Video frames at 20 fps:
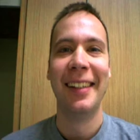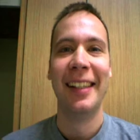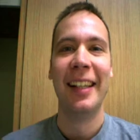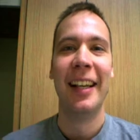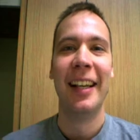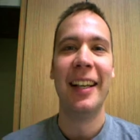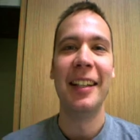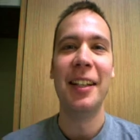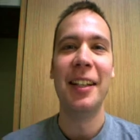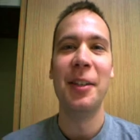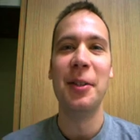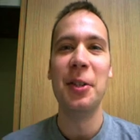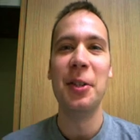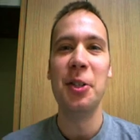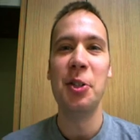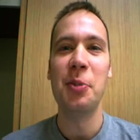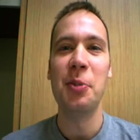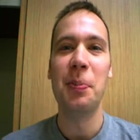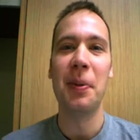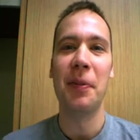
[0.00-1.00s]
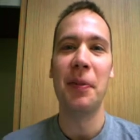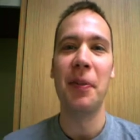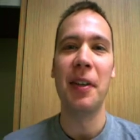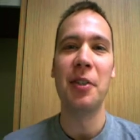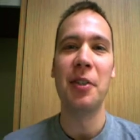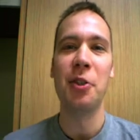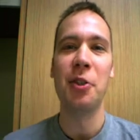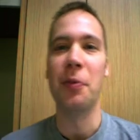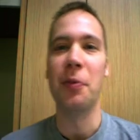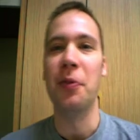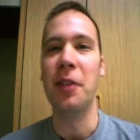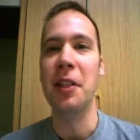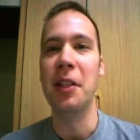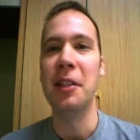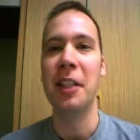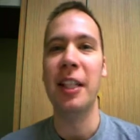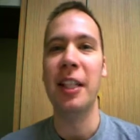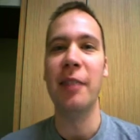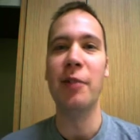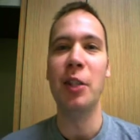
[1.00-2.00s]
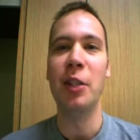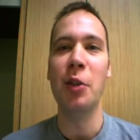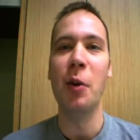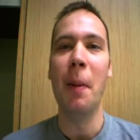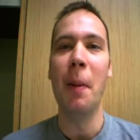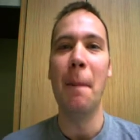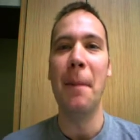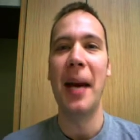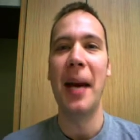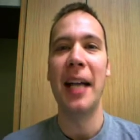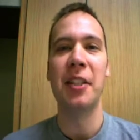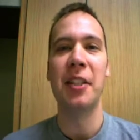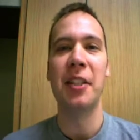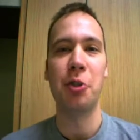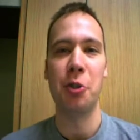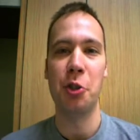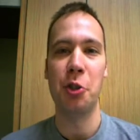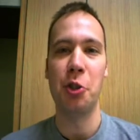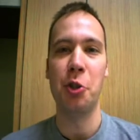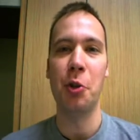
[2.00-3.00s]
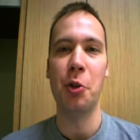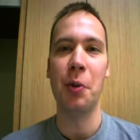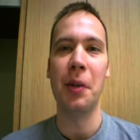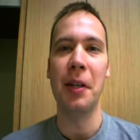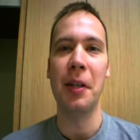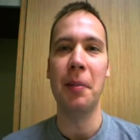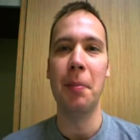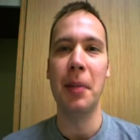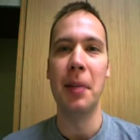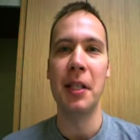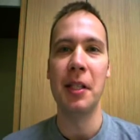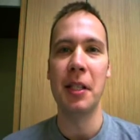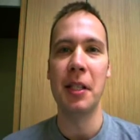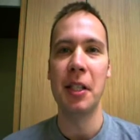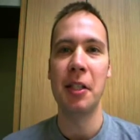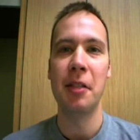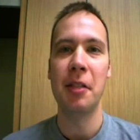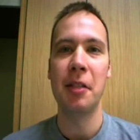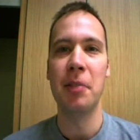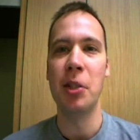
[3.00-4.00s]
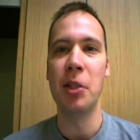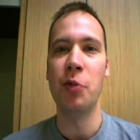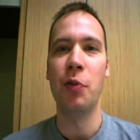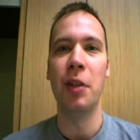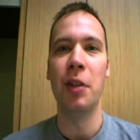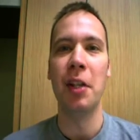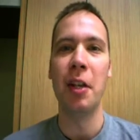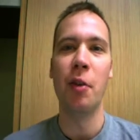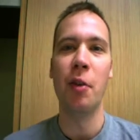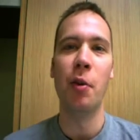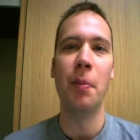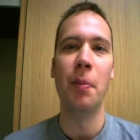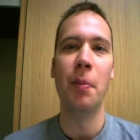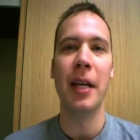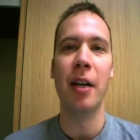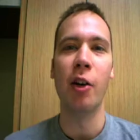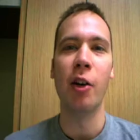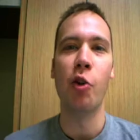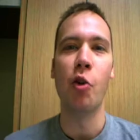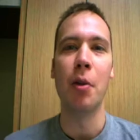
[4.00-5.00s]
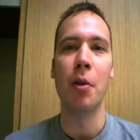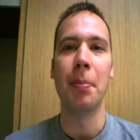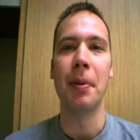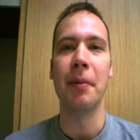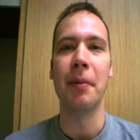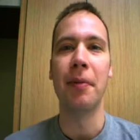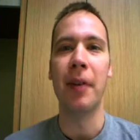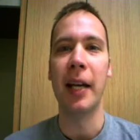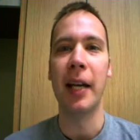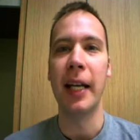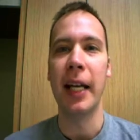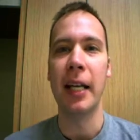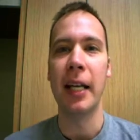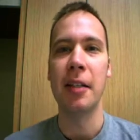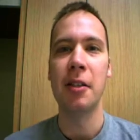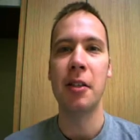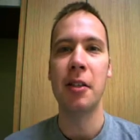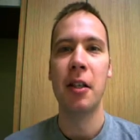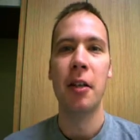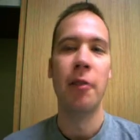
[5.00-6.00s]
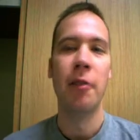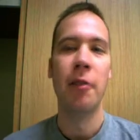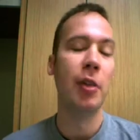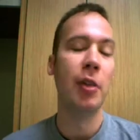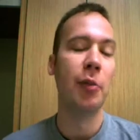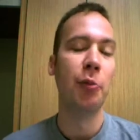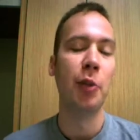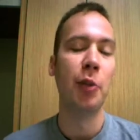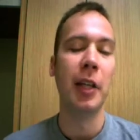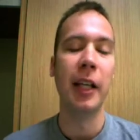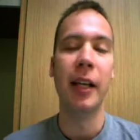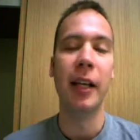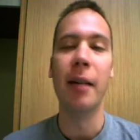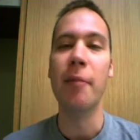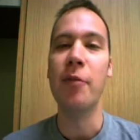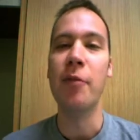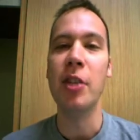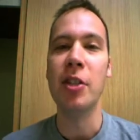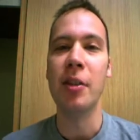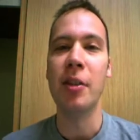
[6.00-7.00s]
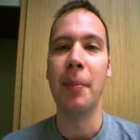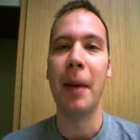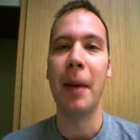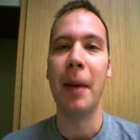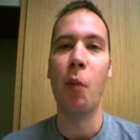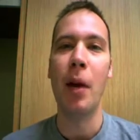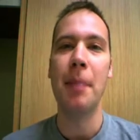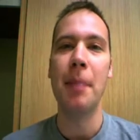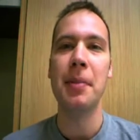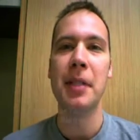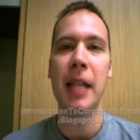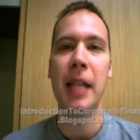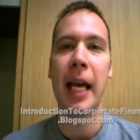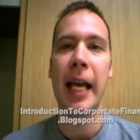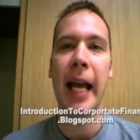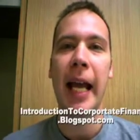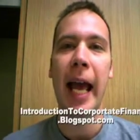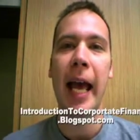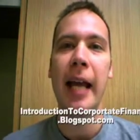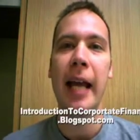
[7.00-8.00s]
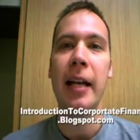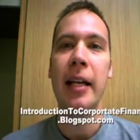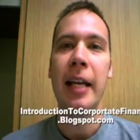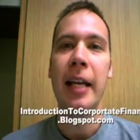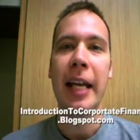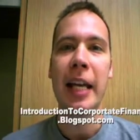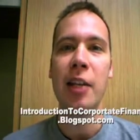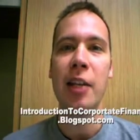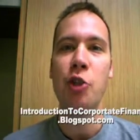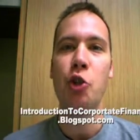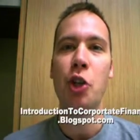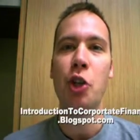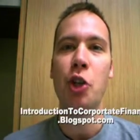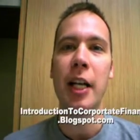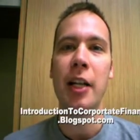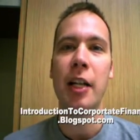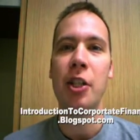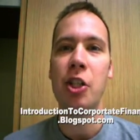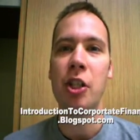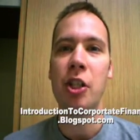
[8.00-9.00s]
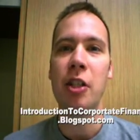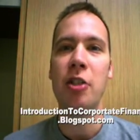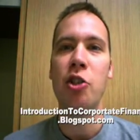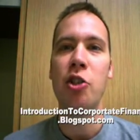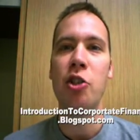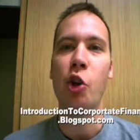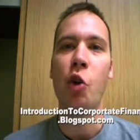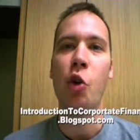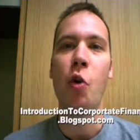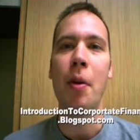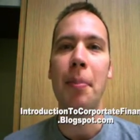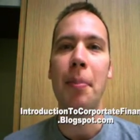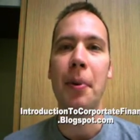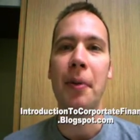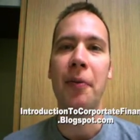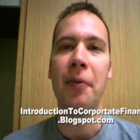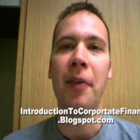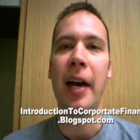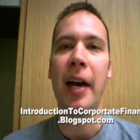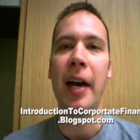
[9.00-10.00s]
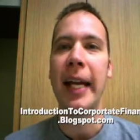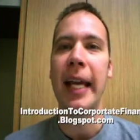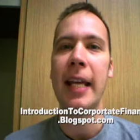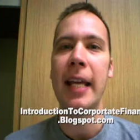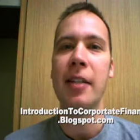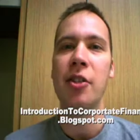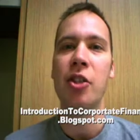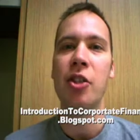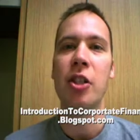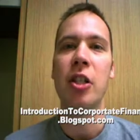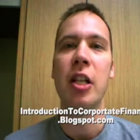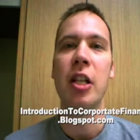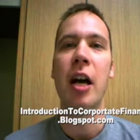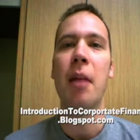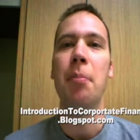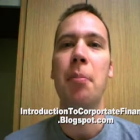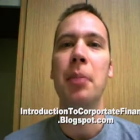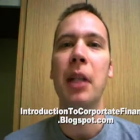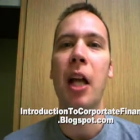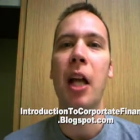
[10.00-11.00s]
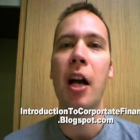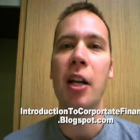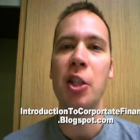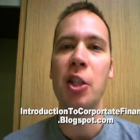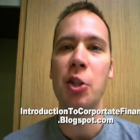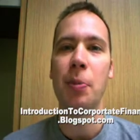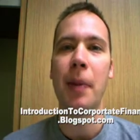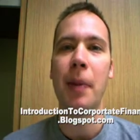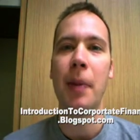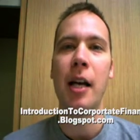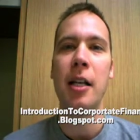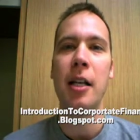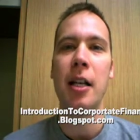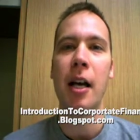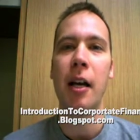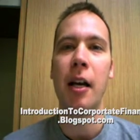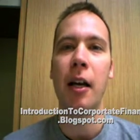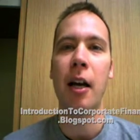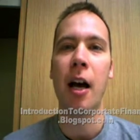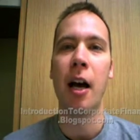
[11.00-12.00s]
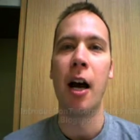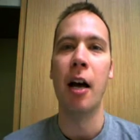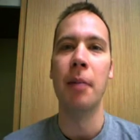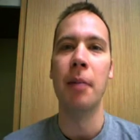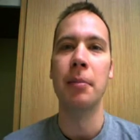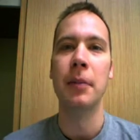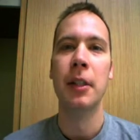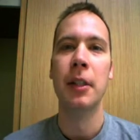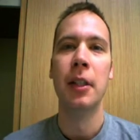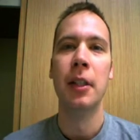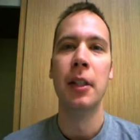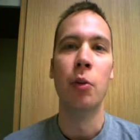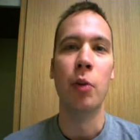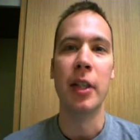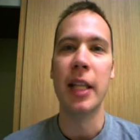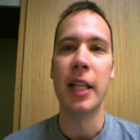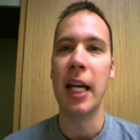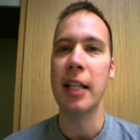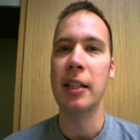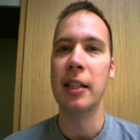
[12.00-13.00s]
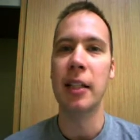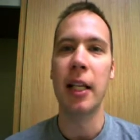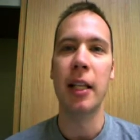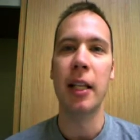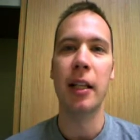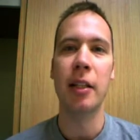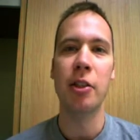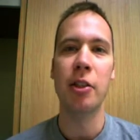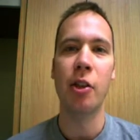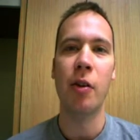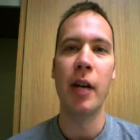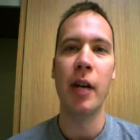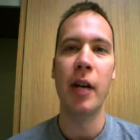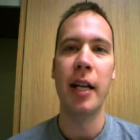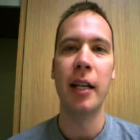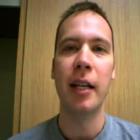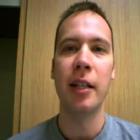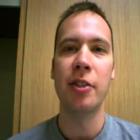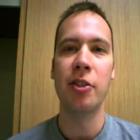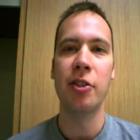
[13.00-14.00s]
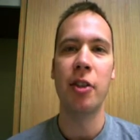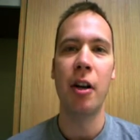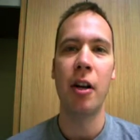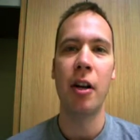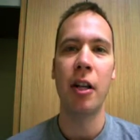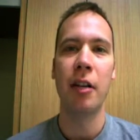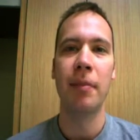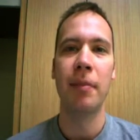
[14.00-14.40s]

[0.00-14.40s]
Hello, this is Professor Phil giving you a bachelor's degree in business. This video will be on corporate finance. Feel free to come visit my website at introductiontocorporatefinance.blogspot.com. With that said, let's go ahead and get started.